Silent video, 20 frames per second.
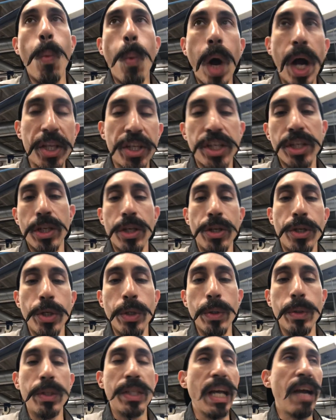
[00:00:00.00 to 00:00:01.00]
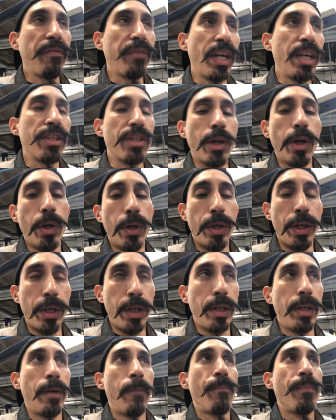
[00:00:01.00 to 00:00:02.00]
watching the news after I told
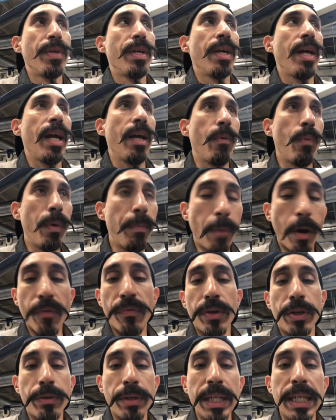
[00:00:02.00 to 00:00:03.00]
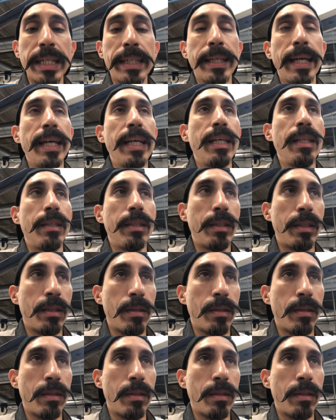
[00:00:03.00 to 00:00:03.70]
her, and we both agreed that